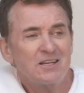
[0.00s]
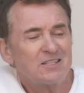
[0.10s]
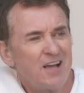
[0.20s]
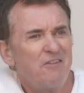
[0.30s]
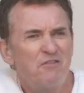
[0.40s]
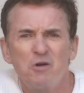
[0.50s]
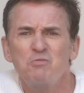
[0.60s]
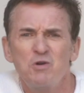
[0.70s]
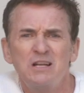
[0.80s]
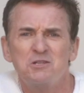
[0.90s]
So I felt
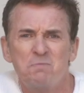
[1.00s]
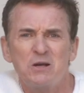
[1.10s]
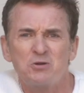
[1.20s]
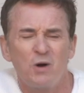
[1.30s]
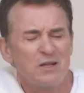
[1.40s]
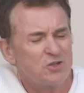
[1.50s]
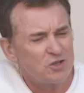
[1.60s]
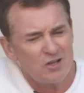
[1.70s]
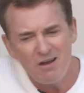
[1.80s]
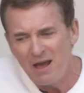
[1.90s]
really special, and to
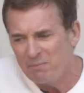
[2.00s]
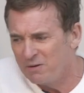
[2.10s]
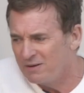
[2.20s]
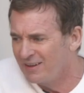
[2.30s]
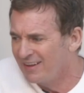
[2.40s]
turn up and